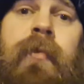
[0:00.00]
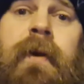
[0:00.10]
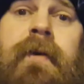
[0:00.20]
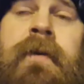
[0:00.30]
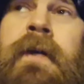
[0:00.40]

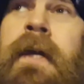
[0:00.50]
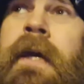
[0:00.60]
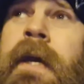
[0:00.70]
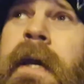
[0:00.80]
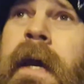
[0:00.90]
well,
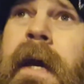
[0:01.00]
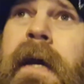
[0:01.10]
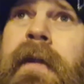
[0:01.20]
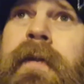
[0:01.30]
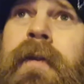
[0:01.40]

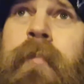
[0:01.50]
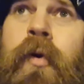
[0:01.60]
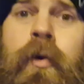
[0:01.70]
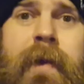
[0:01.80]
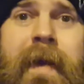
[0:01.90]
and other
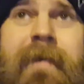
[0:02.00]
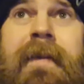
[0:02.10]
podcast